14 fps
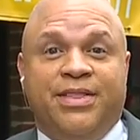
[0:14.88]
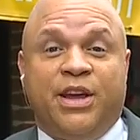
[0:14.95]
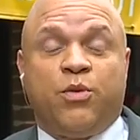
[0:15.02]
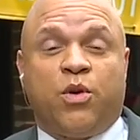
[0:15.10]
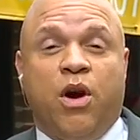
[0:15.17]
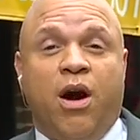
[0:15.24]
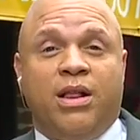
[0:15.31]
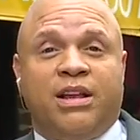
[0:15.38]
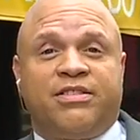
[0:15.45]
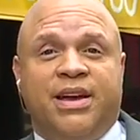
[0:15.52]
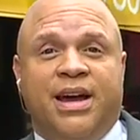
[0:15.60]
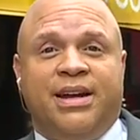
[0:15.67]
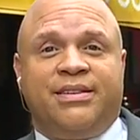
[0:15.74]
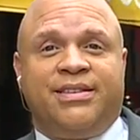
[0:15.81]
but I think we're all
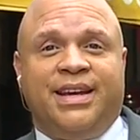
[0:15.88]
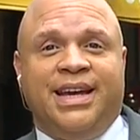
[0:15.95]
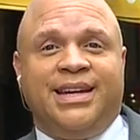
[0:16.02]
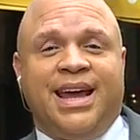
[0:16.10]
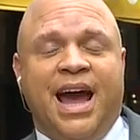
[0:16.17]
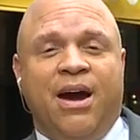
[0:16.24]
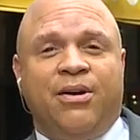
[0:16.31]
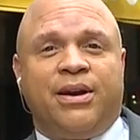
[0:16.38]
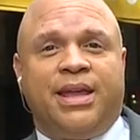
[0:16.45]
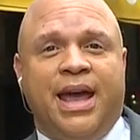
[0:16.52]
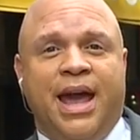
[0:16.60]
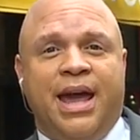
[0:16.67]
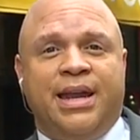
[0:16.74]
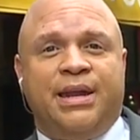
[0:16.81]
excited to eat out
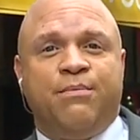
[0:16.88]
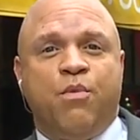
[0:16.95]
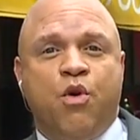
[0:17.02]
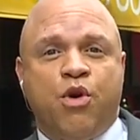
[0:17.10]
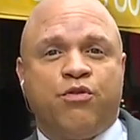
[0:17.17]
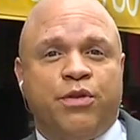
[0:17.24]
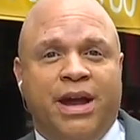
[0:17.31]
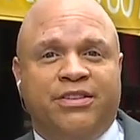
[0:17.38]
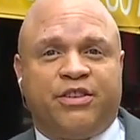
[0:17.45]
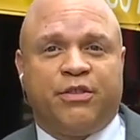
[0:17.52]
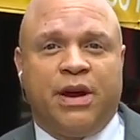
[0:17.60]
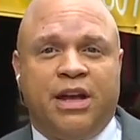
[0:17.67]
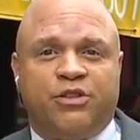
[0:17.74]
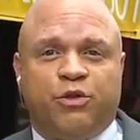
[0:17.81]
again, and more
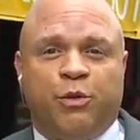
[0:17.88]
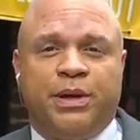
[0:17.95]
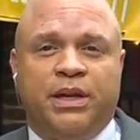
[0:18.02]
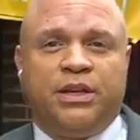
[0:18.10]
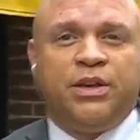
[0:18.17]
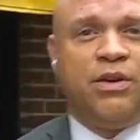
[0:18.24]
restaurants will be